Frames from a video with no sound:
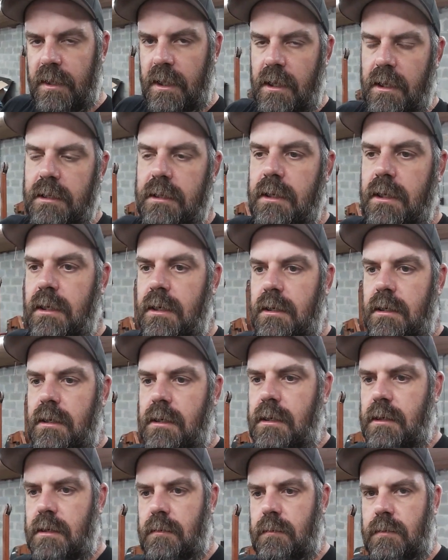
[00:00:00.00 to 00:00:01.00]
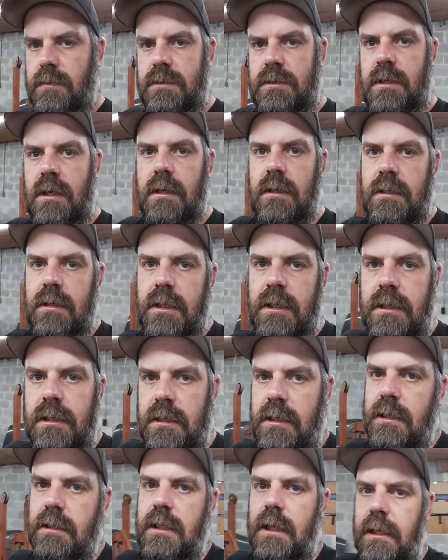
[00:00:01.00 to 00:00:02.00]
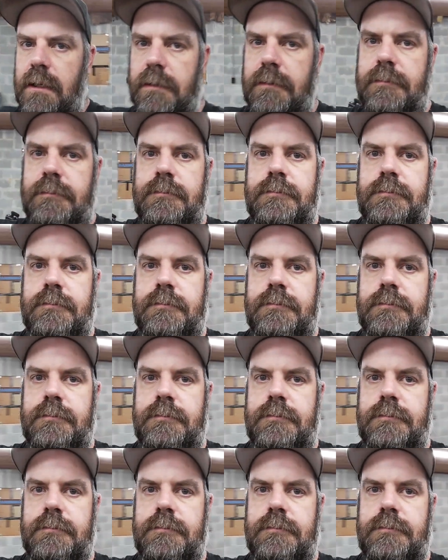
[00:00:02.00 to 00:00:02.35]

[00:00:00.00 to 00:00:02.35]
and then we'll start cleaning on that.